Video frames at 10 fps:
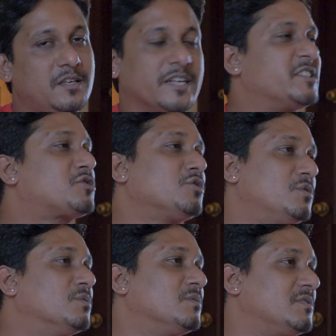Yeah, just
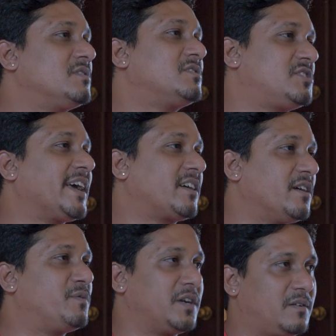to check
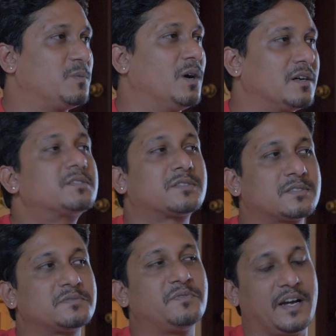if it
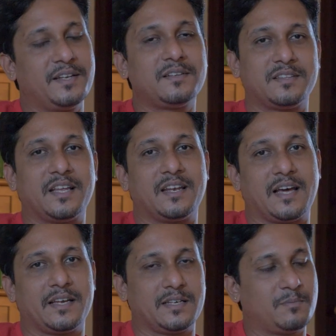works fine. And then
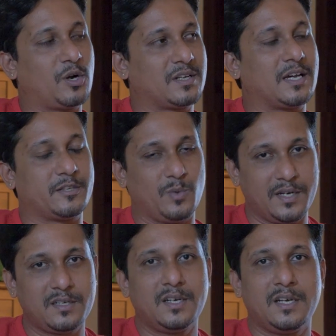I bought another one.